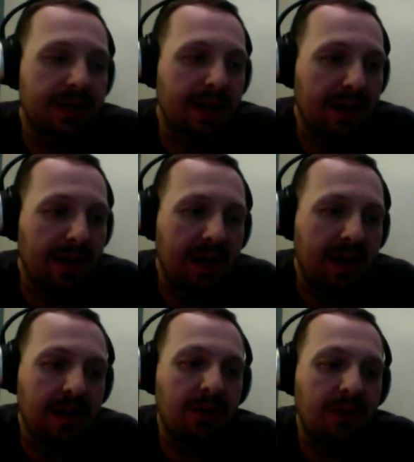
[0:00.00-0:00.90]

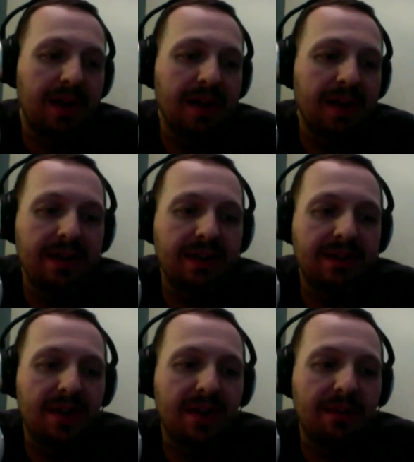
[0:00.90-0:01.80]
You know, they
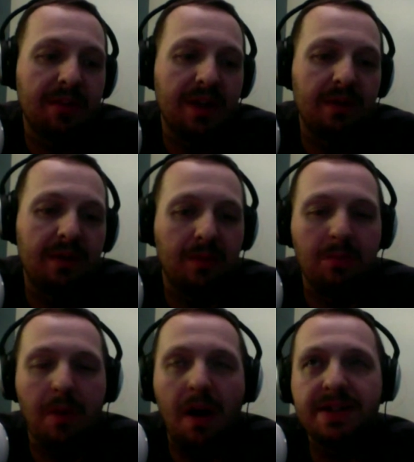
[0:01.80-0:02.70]
talk about
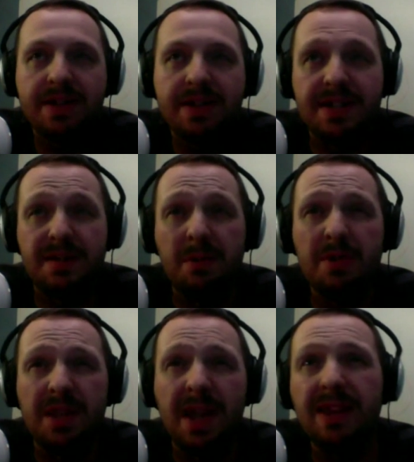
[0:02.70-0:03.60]
Moss as the
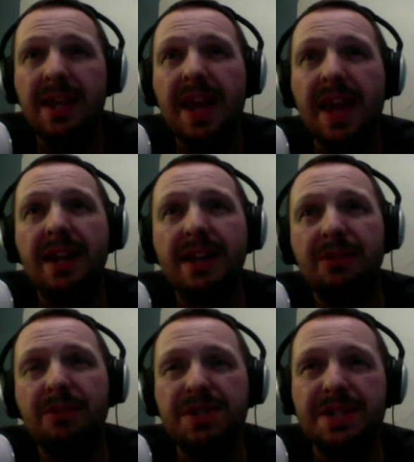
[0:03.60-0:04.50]
most likely
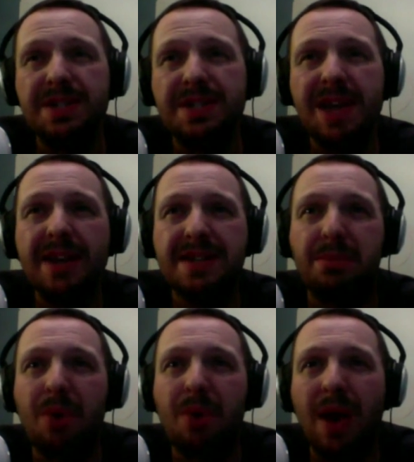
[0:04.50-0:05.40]
candidate, which is kind of
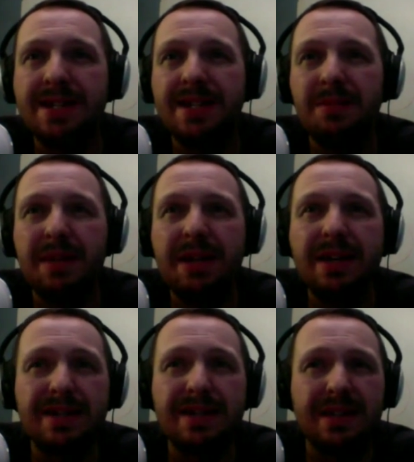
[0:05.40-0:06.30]
surprising to me
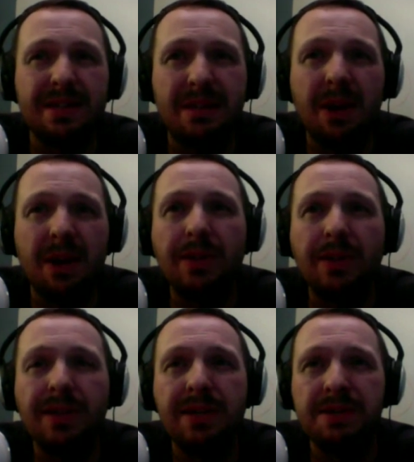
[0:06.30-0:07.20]
because in
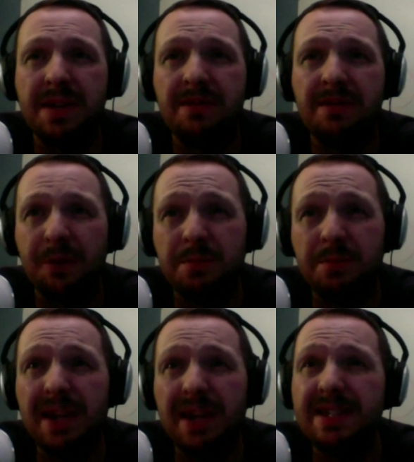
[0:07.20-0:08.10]
Oakland he was a first
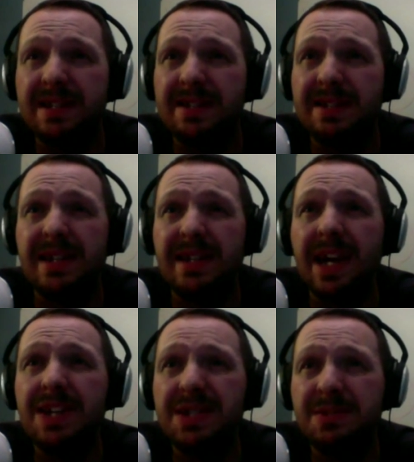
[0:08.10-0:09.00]
base and DH